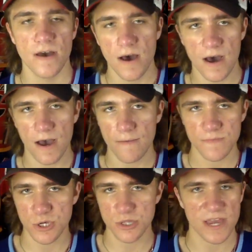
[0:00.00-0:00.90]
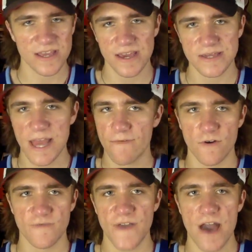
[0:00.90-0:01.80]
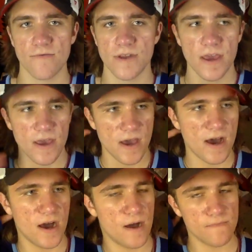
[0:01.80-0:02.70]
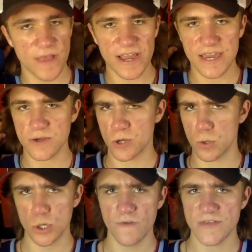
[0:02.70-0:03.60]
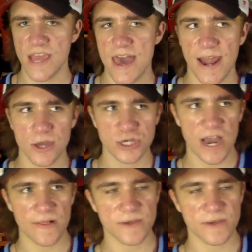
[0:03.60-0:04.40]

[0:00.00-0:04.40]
has never found his groove in the NHL.